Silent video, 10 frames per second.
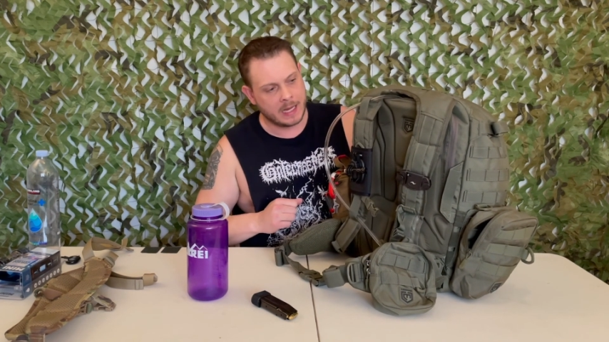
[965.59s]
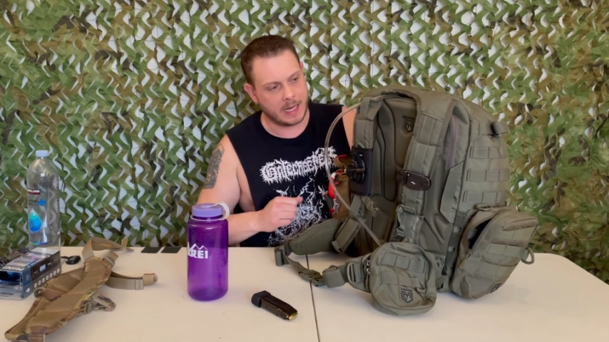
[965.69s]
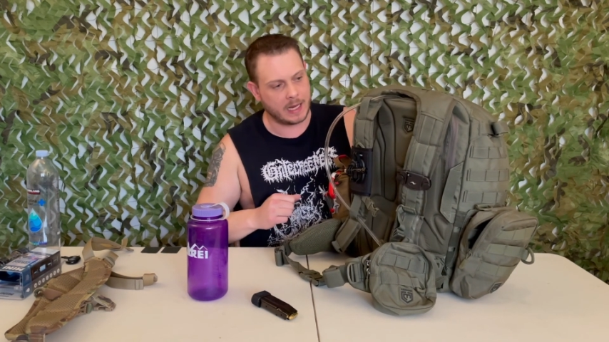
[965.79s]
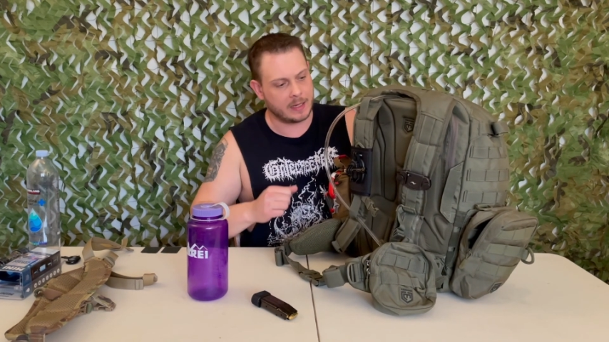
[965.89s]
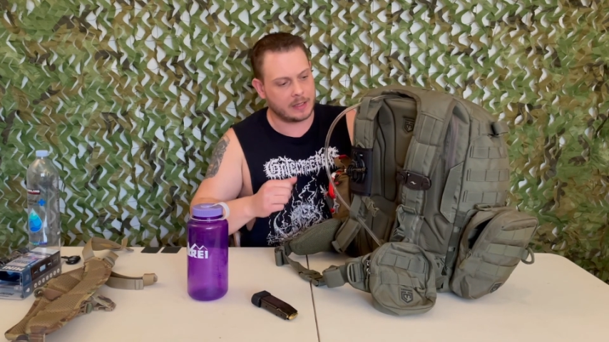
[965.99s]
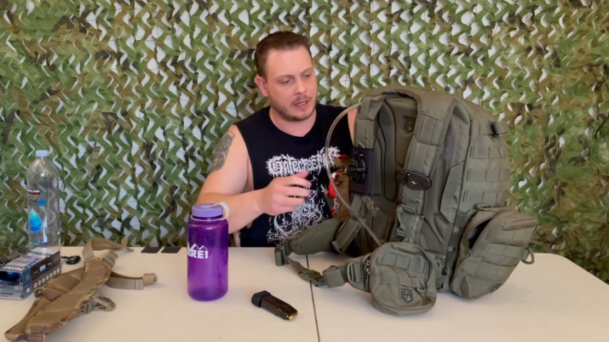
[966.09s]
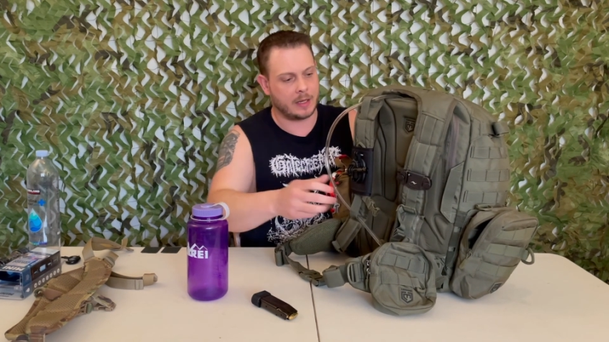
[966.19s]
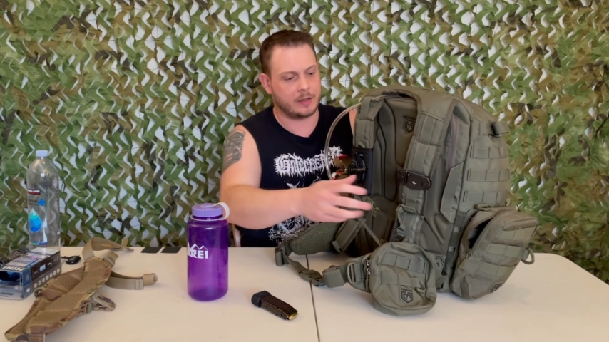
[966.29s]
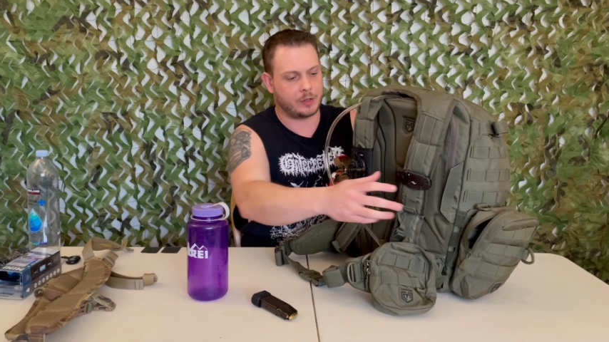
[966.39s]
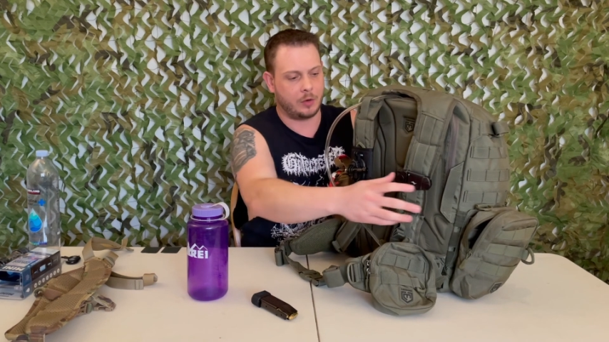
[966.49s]
And
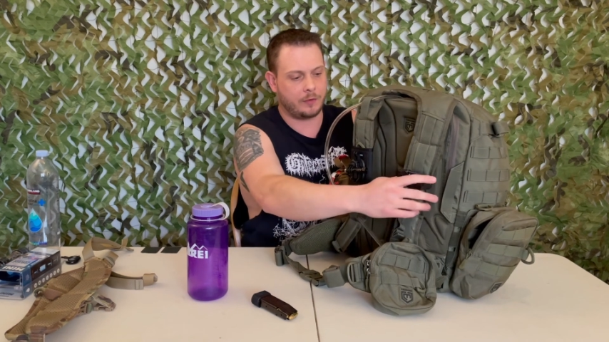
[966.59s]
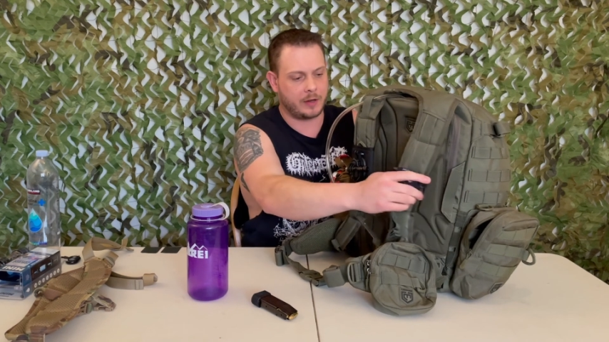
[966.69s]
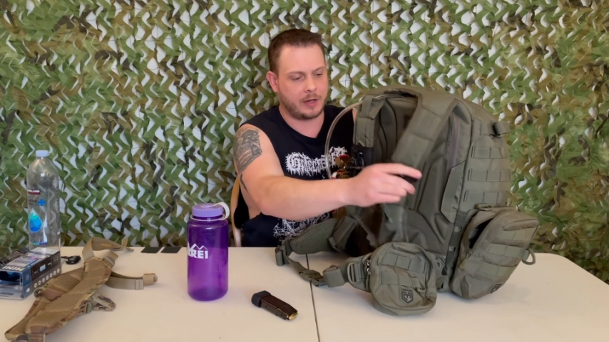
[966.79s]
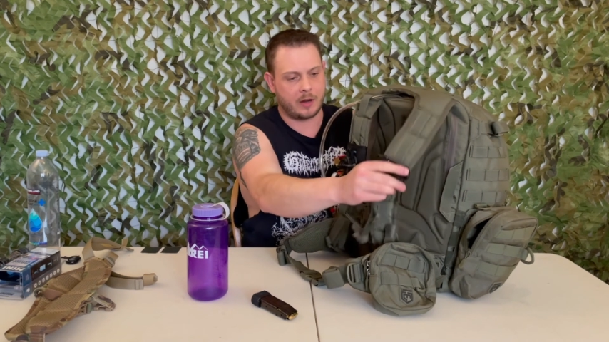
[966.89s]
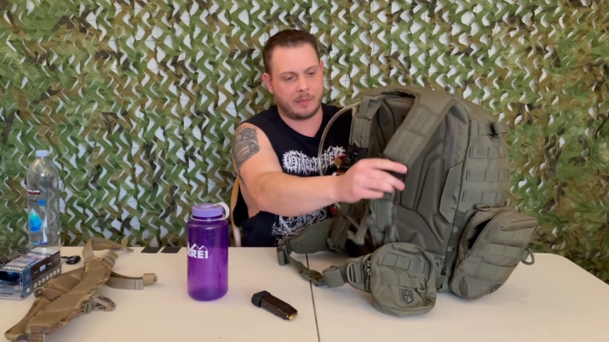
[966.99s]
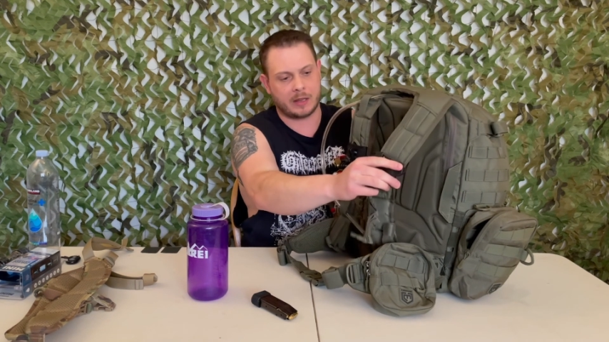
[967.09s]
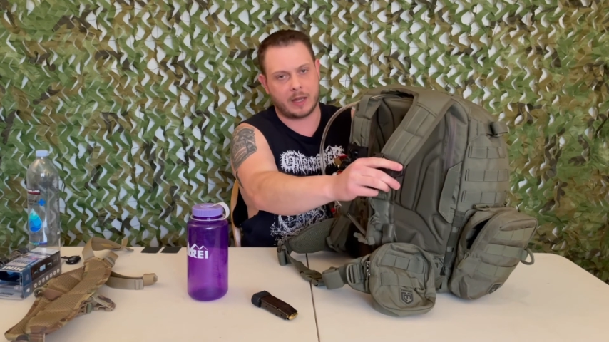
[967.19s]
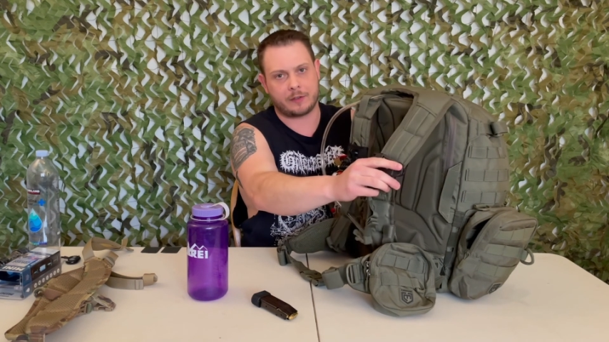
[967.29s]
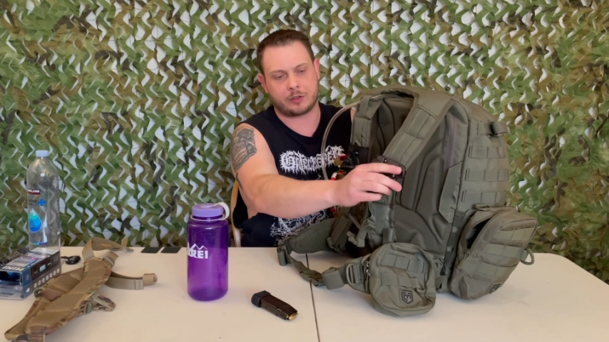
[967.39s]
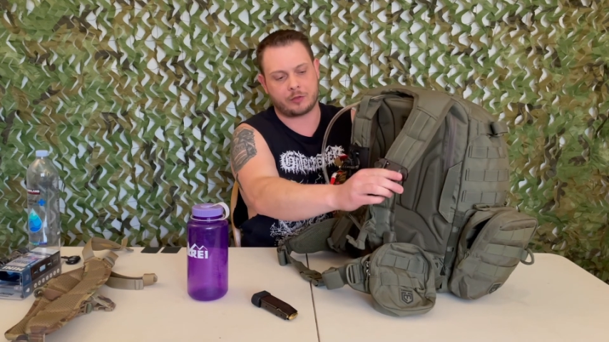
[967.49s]
so over here on my
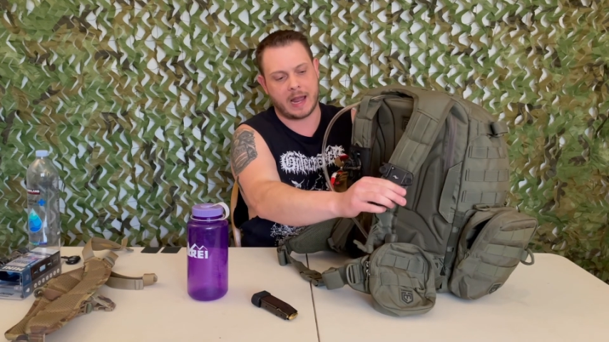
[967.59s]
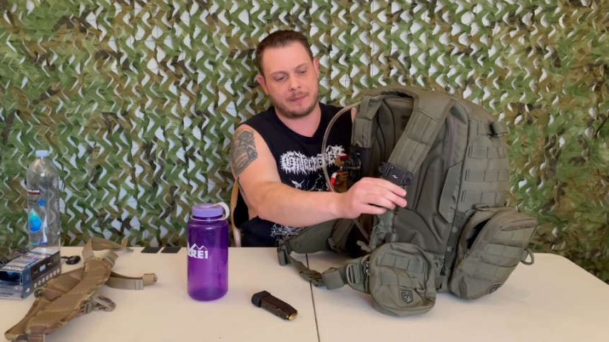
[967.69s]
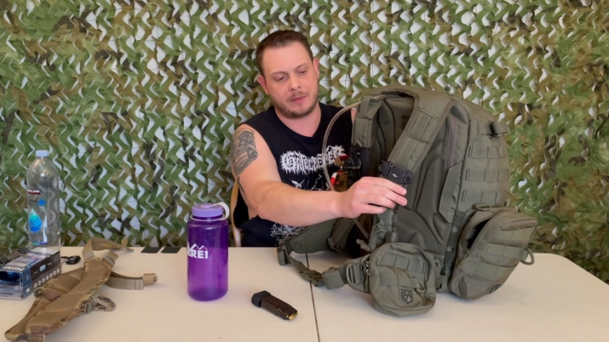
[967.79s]
left strap,